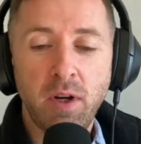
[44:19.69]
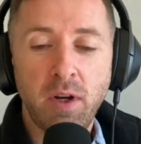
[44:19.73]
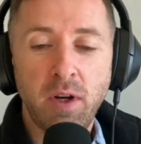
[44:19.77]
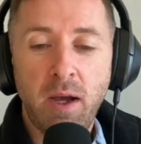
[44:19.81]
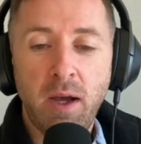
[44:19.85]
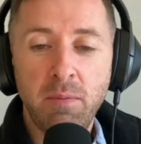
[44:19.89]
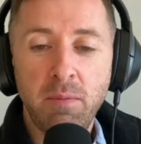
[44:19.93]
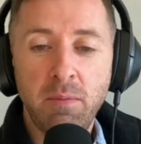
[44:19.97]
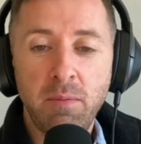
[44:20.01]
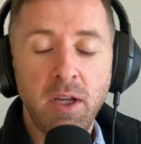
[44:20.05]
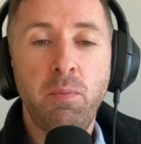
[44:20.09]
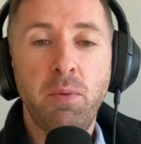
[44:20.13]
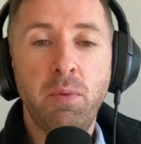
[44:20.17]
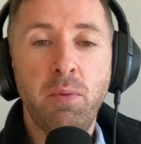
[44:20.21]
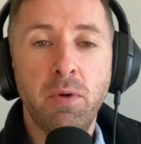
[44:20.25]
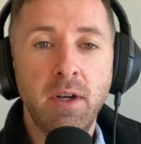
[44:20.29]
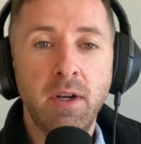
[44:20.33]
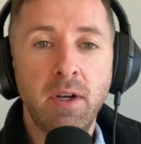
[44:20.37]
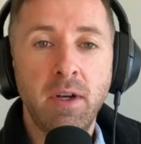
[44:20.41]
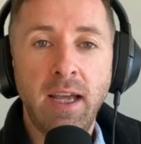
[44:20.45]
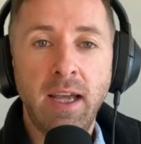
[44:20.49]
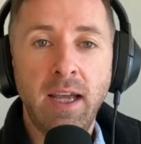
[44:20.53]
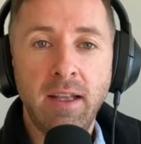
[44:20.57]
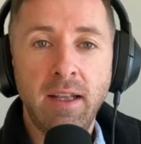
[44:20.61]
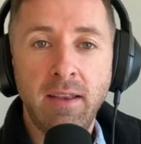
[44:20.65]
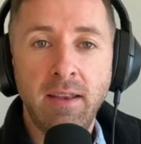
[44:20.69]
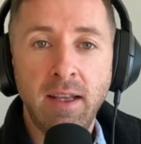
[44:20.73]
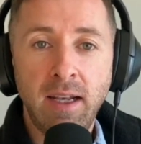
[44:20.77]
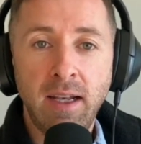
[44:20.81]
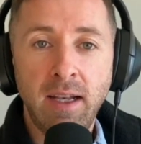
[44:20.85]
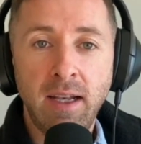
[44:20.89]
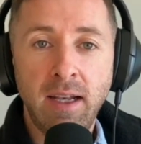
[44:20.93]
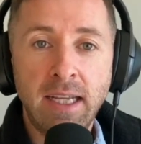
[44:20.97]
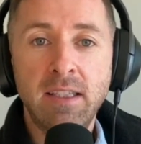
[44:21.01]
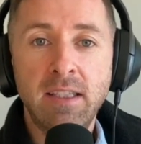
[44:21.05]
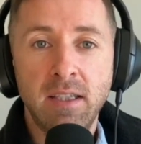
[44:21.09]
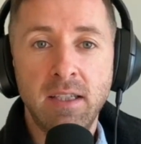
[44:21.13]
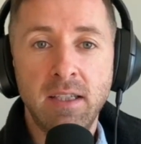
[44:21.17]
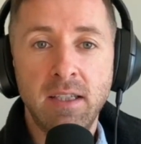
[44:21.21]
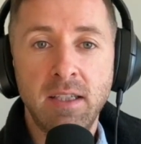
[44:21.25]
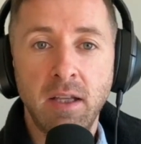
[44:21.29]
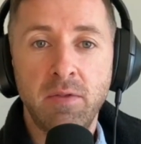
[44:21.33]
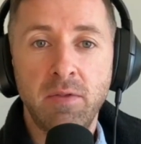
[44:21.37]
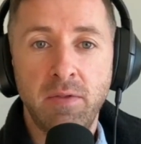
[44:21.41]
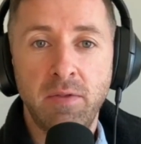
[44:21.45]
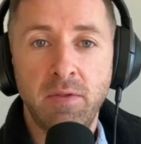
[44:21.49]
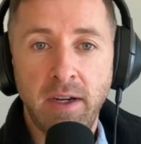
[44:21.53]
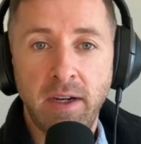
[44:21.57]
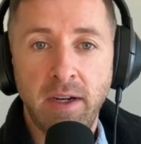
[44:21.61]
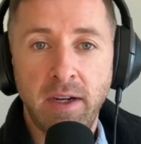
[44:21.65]
I'm going to put the links to
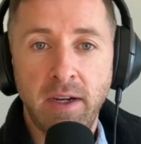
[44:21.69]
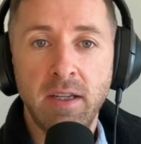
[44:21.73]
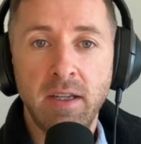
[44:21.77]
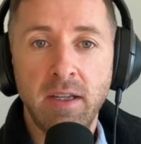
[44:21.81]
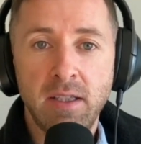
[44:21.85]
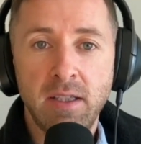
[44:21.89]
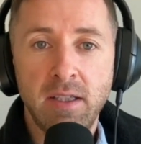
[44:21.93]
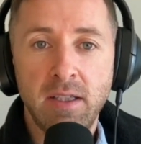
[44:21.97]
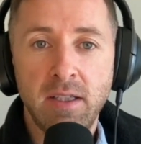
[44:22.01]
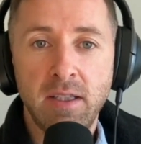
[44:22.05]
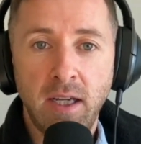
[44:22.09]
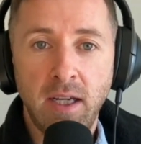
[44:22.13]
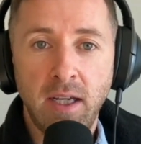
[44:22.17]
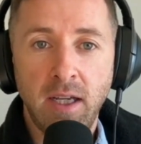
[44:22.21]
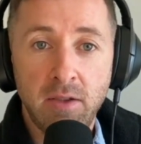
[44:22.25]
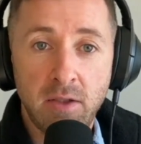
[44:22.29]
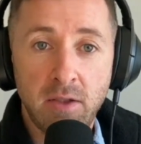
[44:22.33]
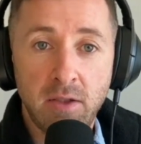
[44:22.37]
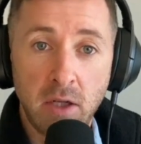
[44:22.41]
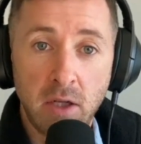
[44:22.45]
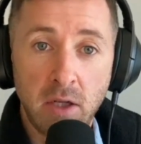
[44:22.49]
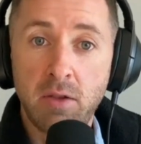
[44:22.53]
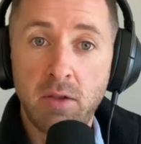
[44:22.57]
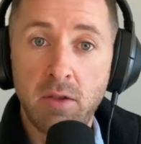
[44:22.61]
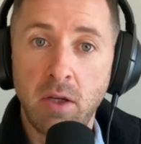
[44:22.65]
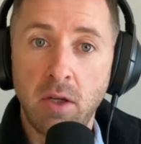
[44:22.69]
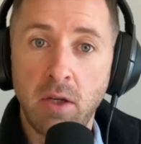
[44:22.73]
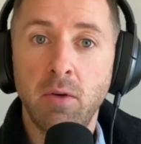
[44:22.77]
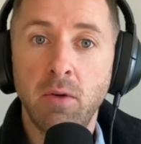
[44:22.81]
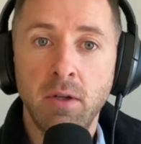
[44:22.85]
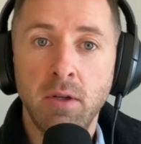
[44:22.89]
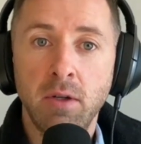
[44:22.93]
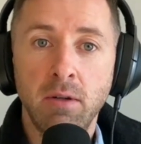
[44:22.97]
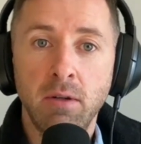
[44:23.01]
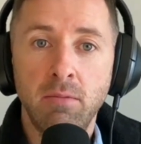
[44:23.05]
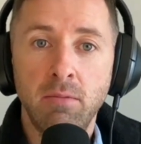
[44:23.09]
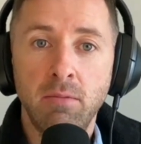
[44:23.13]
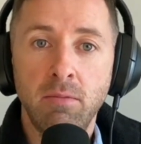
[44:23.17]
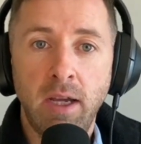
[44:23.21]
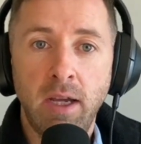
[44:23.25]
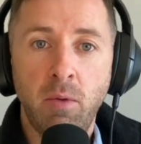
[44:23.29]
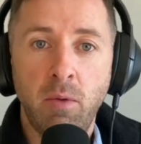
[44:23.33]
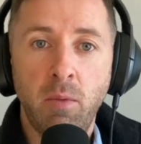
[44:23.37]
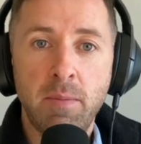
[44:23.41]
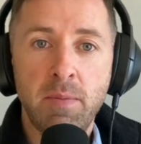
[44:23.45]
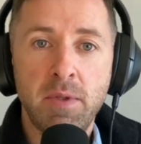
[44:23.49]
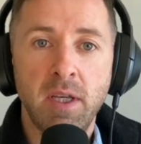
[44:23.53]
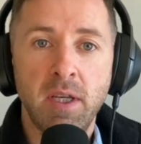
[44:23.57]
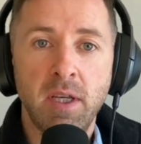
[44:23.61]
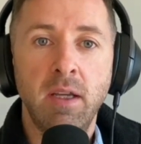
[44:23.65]
those various to your
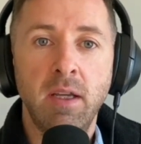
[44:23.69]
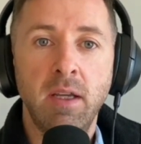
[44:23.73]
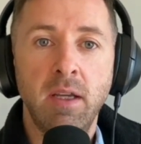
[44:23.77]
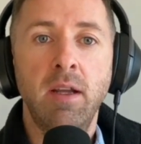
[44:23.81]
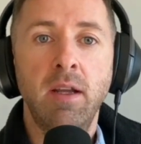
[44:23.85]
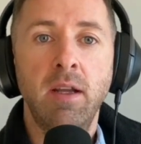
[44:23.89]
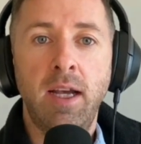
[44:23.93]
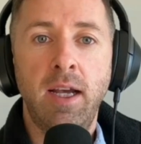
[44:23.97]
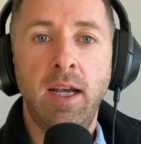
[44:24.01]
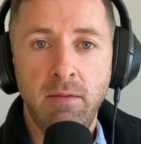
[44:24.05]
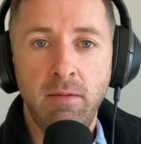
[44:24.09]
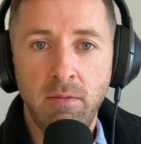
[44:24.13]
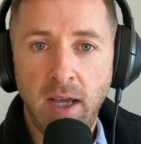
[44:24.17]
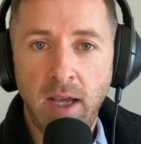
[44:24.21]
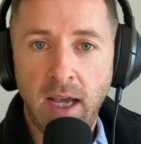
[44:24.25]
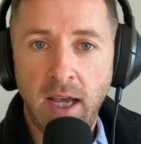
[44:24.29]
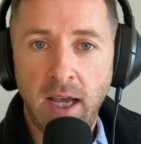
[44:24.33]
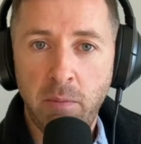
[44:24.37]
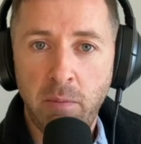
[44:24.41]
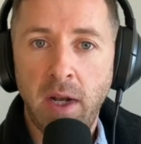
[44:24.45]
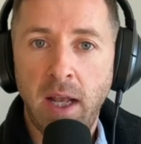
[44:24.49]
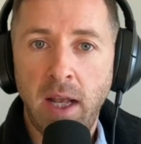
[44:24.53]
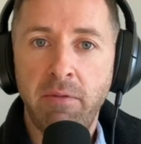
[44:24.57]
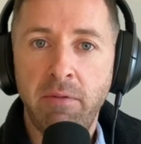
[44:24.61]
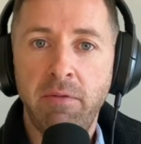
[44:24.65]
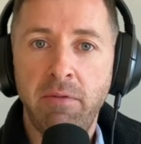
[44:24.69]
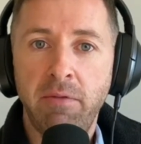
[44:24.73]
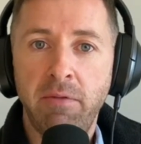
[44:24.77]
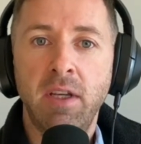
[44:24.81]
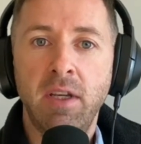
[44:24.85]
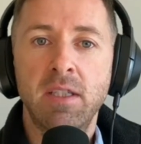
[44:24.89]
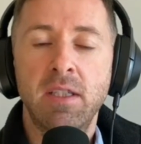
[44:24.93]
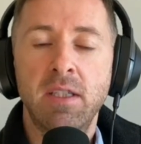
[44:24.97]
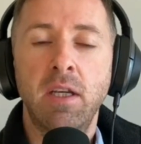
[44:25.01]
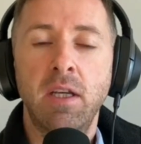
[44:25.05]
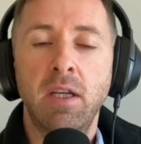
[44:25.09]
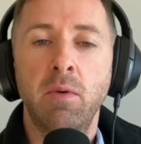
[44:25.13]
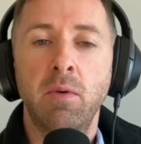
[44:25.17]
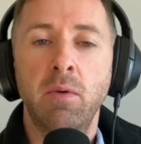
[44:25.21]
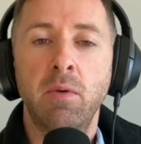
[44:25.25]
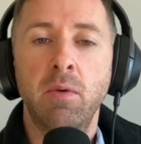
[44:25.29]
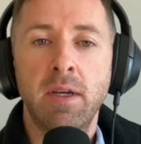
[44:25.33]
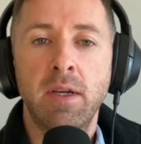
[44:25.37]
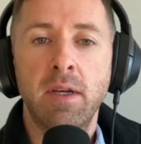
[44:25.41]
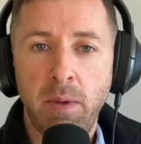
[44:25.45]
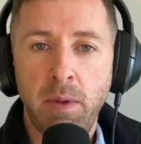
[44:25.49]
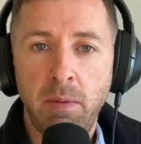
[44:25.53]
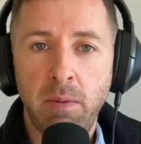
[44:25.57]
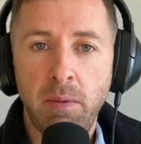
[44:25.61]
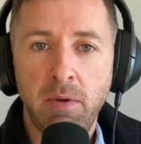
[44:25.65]
website and animal advocacy career,
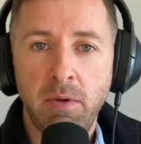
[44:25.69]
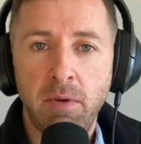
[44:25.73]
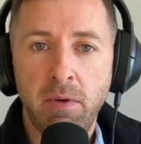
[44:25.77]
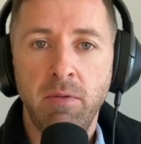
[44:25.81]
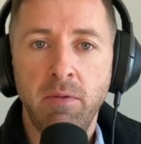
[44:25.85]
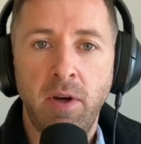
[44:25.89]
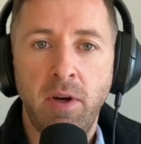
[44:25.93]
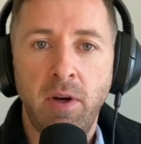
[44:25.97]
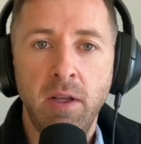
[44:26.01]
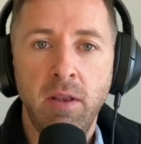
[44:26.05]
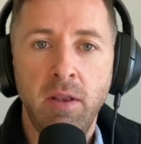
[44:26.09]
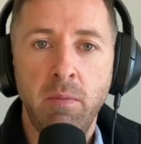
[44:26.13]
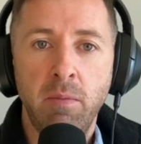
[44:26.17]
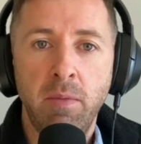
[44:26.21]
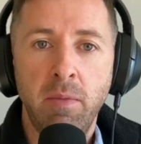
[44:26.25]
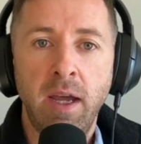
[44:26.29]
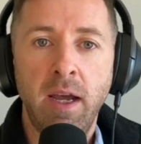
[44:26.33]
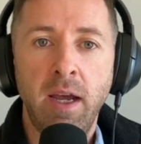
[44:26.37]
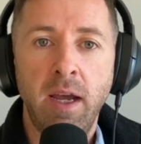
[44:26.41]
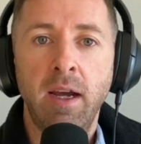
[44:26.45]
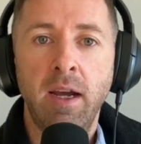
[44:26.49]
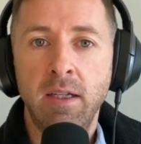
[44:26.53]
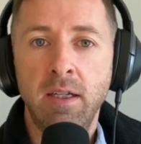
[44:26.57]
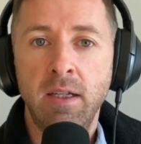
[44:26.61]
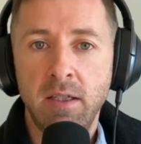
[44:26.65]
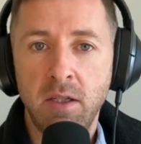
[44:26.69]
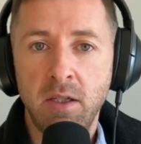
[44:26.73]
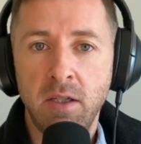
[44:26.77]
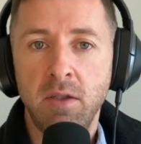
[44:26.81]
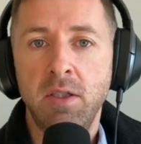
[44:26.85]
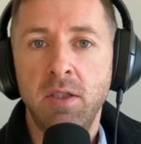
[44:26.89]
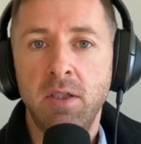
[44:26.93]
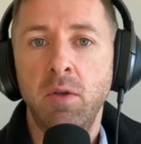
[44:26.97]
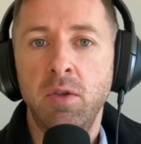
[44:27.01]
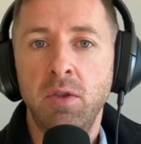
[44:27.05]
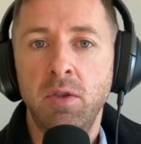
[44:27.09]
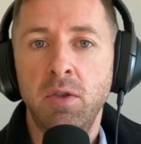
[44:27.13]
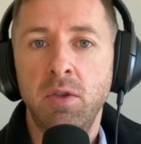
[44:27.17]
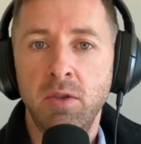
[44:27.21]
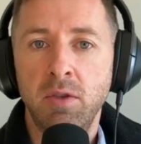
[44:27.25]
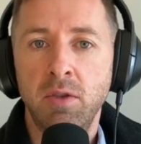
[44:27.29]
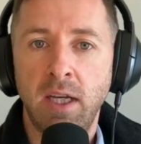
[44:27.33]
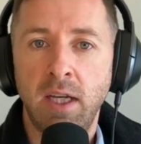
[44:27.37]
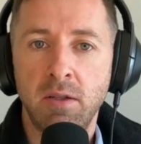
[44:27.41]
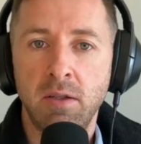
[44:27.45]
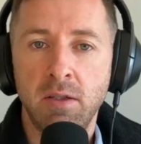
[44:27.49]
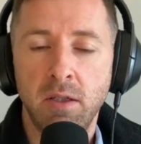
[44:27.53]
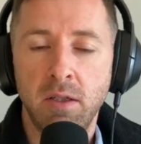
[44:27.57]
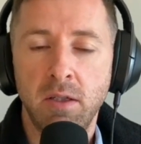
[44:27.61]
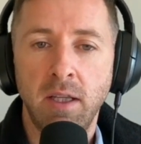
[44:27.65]
so people can find them there, and to your social
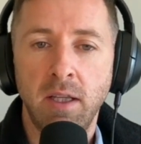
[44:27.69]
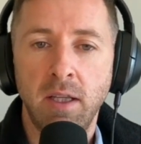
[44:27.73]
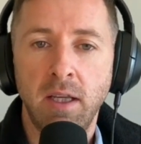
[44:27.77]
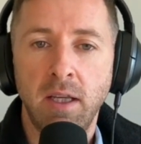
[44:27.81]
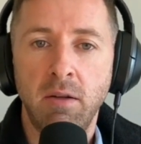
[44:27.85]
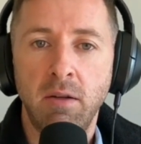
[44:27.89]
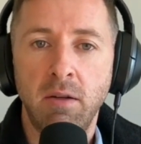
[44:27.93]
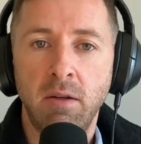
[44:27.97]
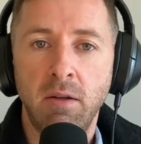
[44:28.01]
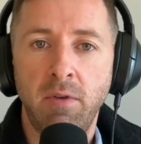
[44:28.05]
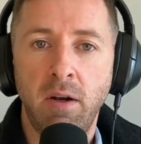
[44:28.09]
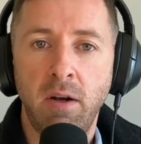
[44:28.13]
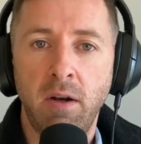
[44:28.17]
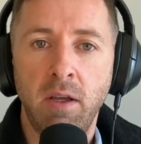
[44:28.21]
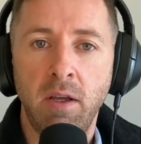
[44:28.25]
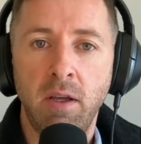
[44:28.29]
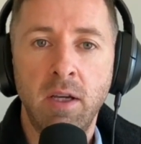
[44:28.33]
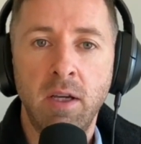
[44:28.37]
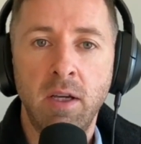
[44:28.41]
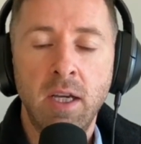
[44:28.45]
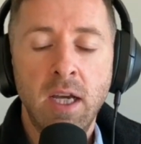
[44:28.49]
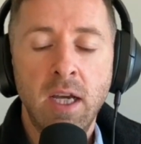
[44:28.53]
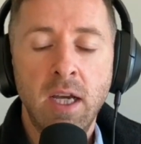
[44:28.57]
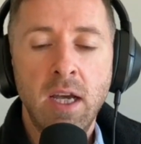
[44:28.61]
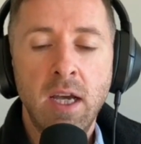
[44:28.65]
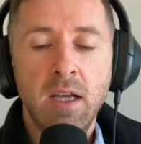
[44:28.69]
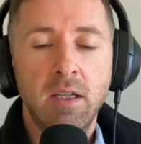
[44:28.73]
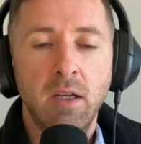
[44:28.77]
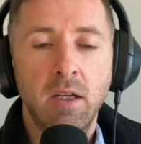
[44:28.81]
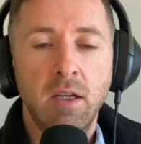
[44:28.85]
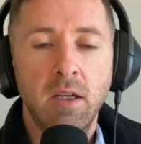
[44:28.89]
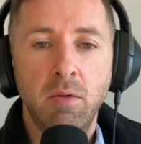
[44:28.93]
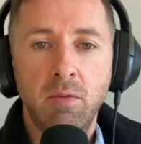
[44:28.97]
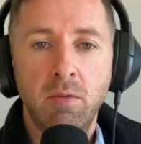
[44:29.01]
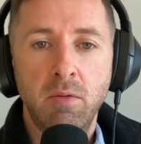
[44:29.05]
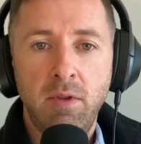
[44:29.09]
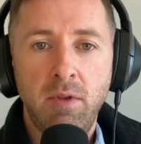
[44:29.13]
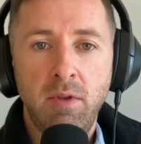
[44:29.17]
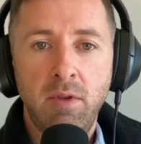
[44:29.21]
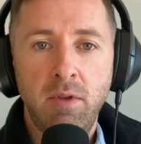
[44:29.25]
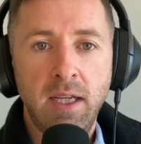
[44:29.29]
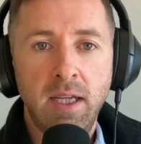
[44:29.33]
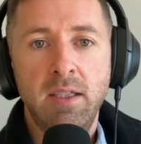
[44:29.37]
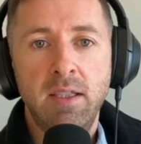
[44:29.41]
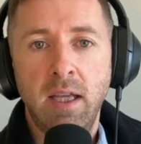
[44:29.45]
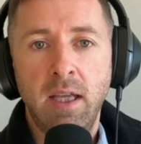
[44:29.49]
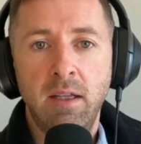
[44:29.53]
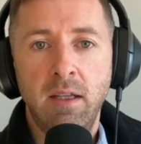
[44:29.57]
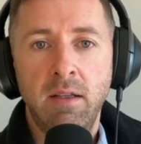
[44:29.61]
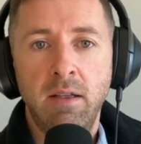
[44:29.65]
channels so they can follow you. So thanks
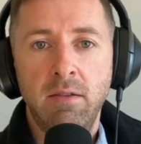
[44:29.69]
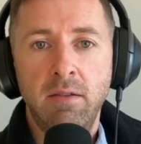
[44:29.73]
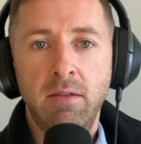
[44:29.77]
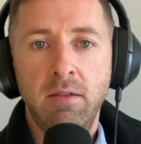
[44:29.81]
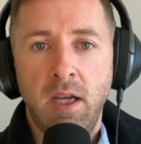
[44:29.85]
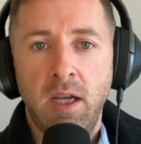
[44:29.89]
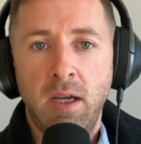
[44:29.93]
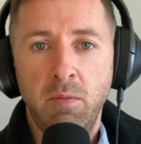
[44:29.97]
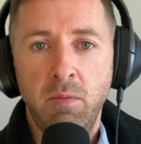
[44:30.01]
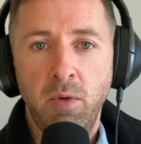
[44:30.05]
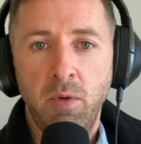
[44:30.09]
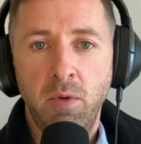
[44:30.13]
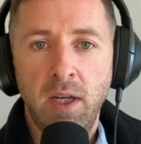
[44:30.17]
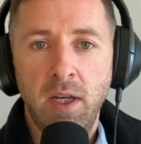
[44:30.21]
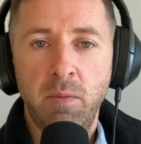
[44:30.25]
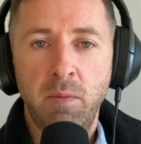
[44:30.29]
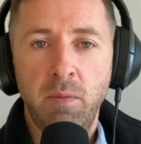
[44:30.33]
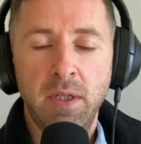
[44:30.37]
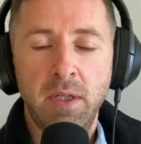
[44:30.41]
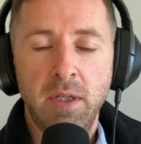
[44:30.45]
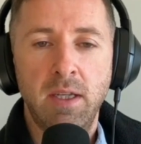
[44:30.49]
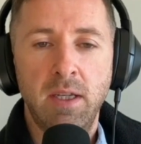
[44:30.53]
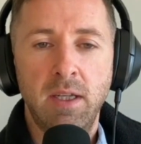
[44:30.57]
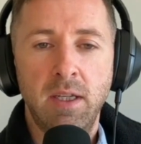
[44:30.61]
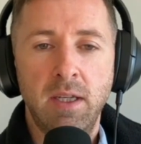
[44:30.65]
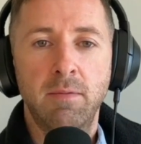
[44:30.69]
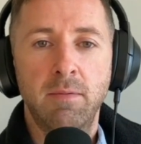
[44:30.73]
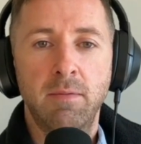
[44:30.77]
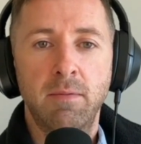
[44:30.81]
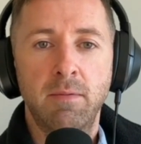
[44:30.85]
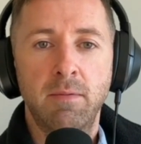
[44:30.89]
again, Tom. Really appreciate it.